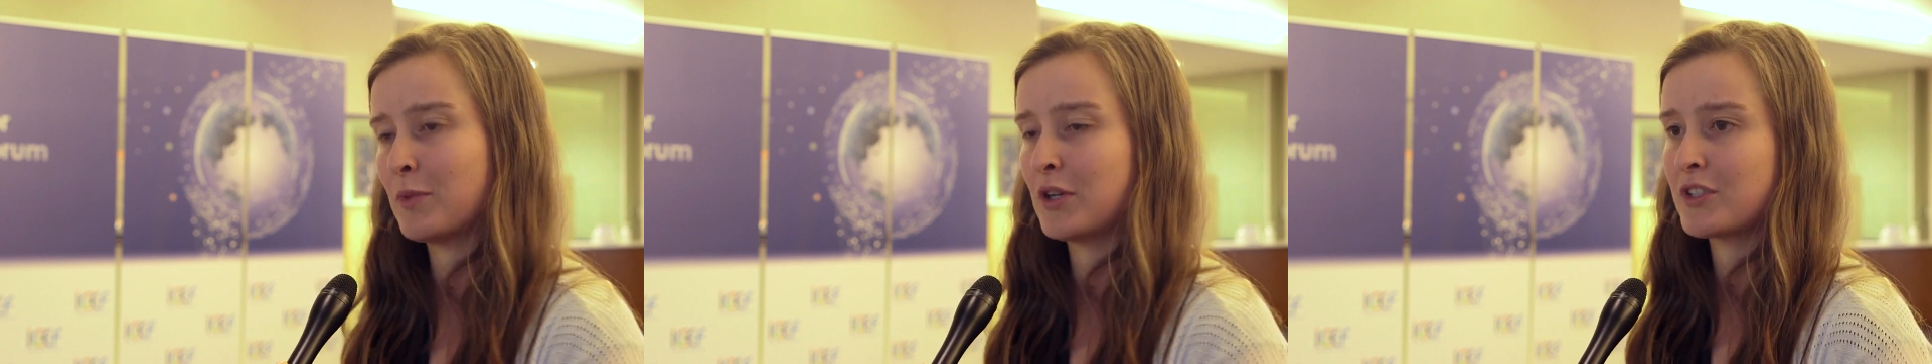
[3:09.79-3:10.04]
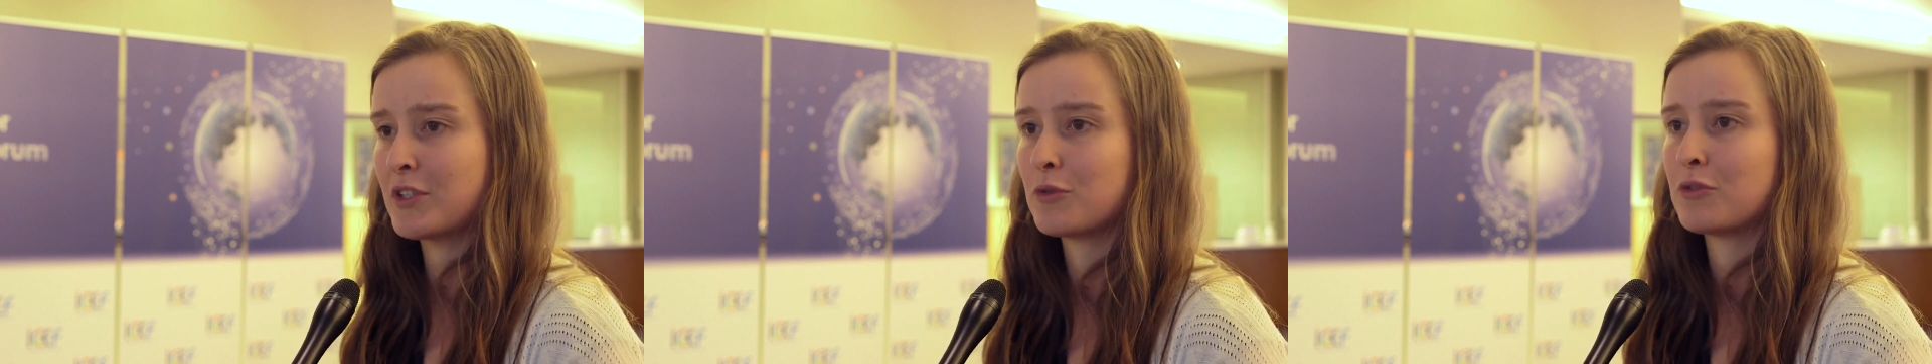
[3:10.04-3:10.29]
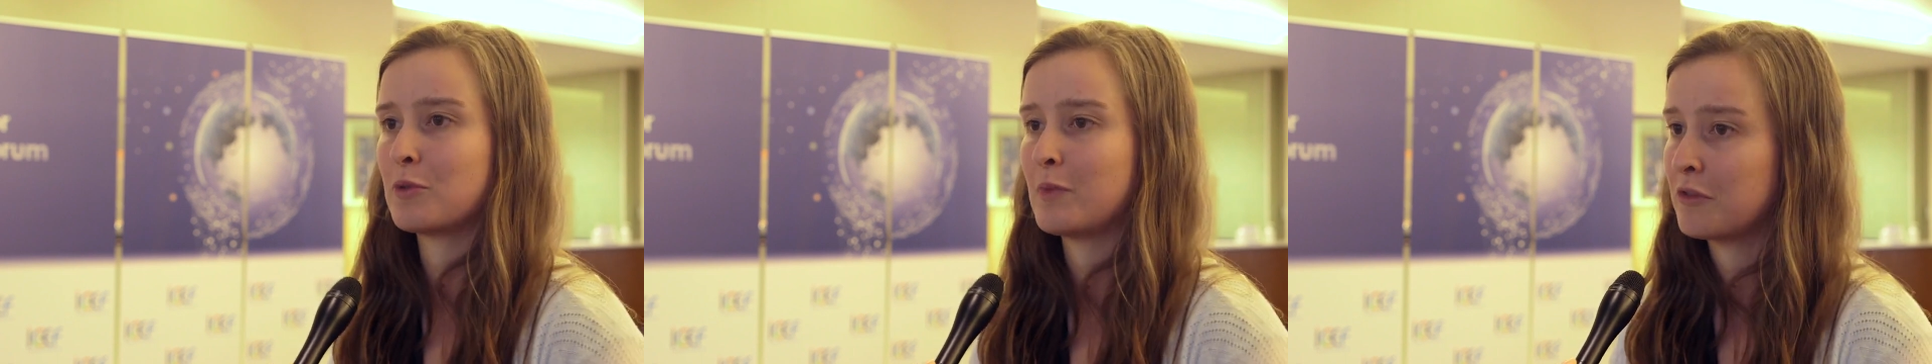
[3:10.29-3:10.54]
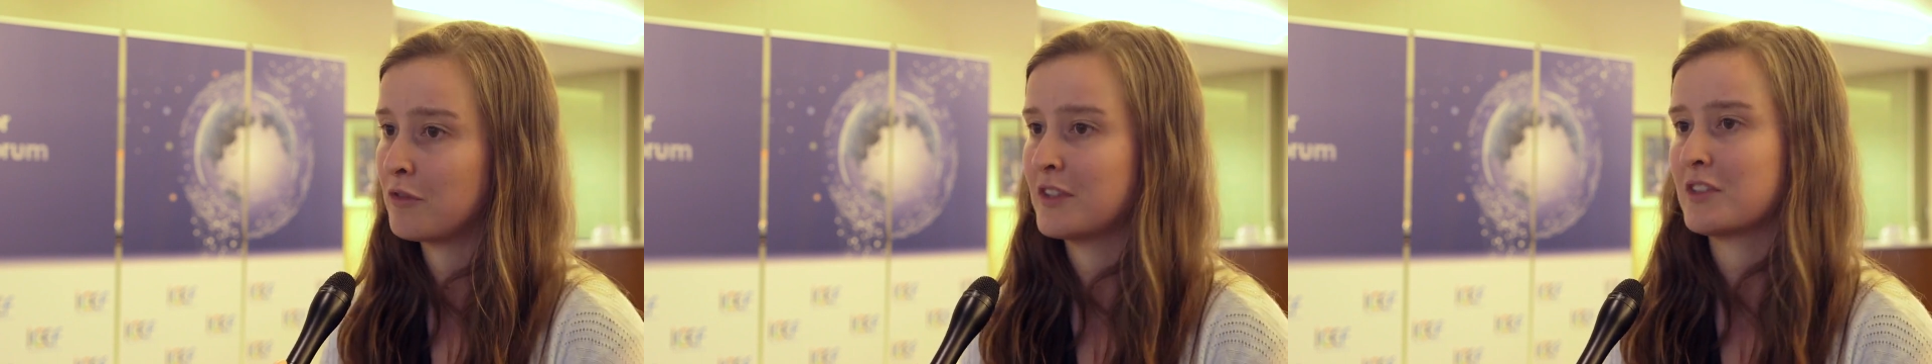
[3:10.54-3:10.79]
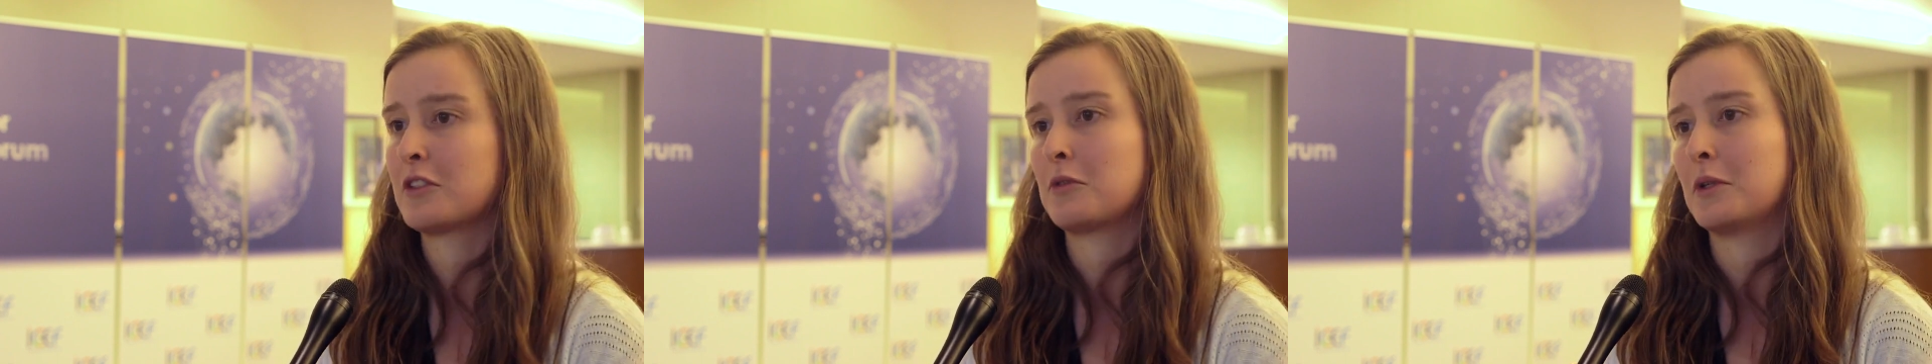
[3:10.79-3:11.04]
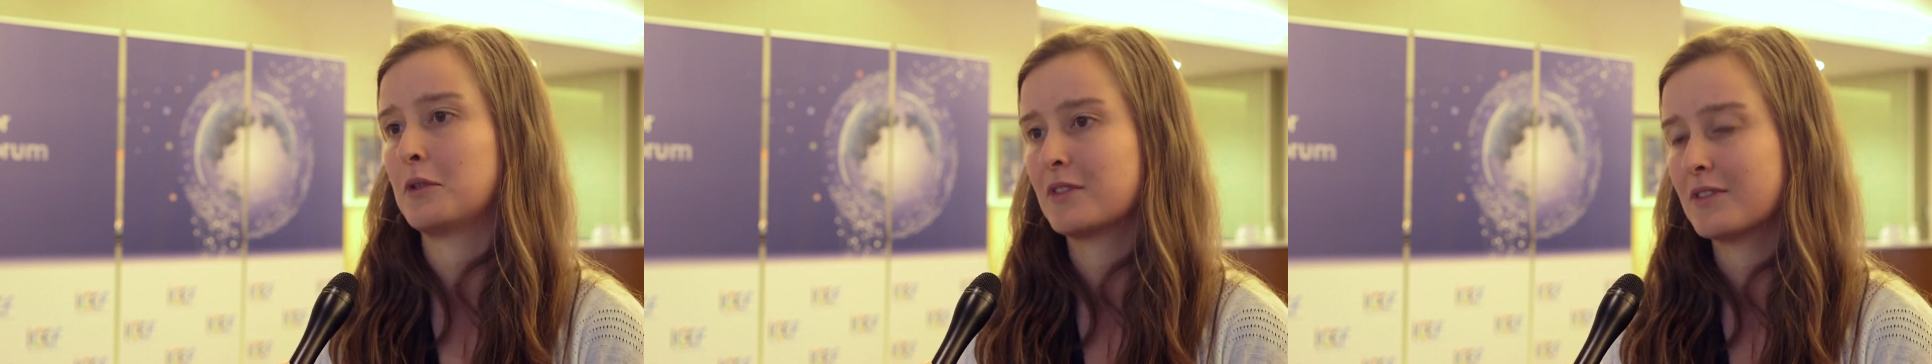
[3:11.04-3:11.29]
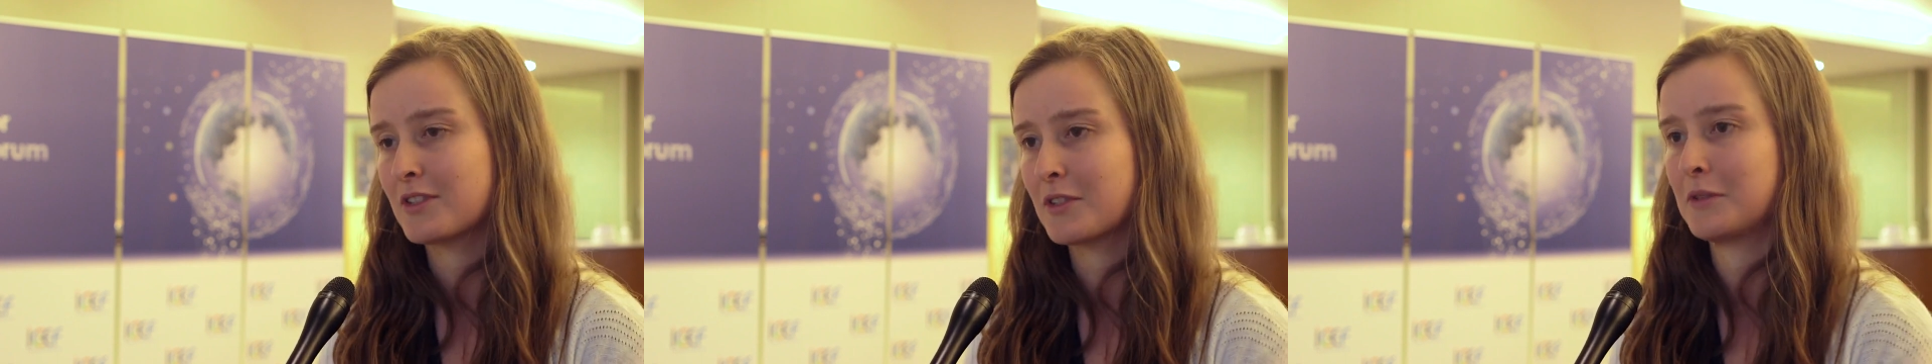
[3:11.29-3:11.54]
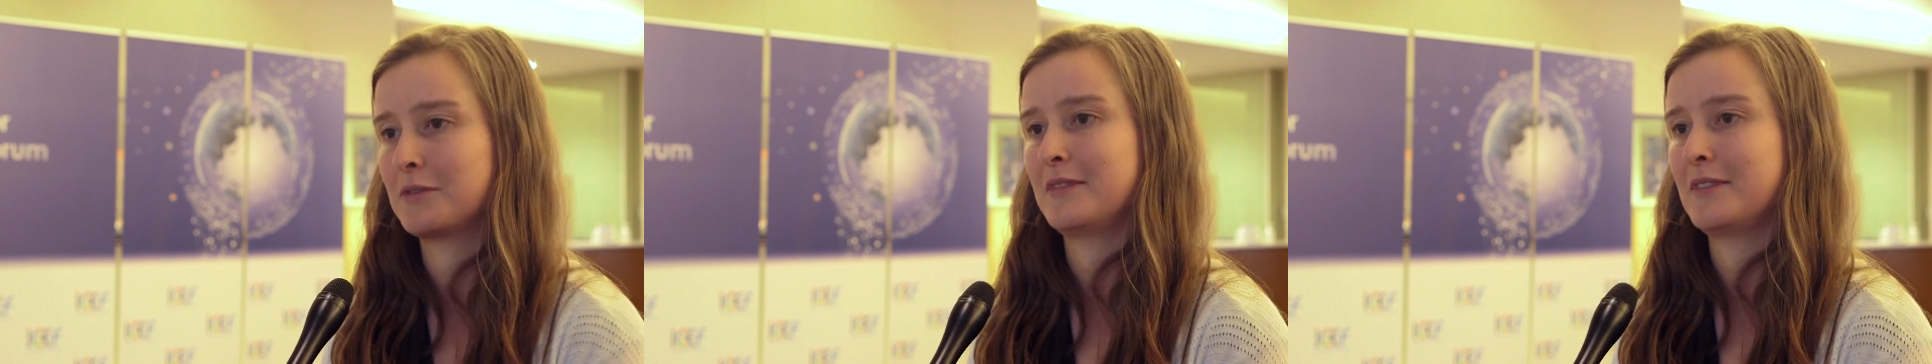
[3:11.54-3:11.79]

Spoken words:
pass it on to my friends as well. So.